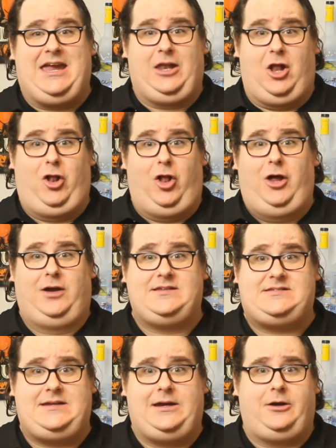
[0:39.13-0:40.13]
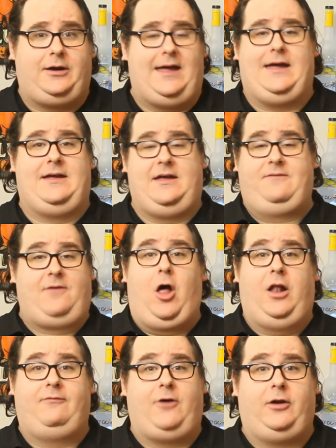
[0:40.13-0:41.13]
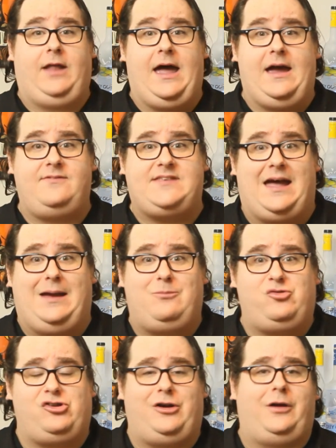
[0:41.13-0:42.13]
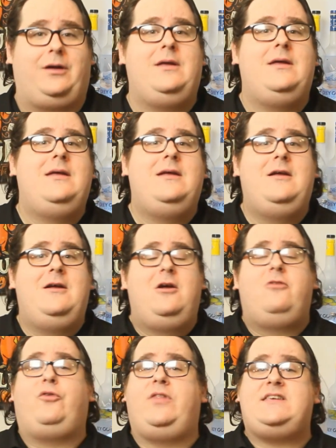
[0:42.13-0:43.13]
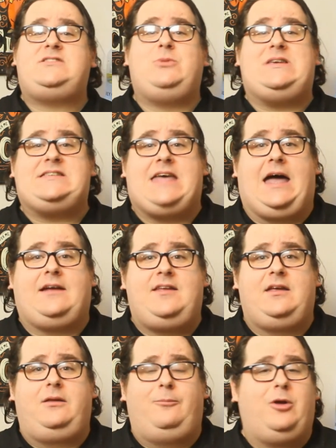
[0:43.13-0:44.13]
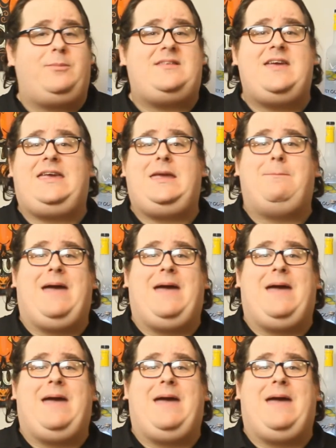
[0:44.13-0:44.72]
and longest year of all of our lives, I'm sure. For this week's cocktail, I'm going to be taking you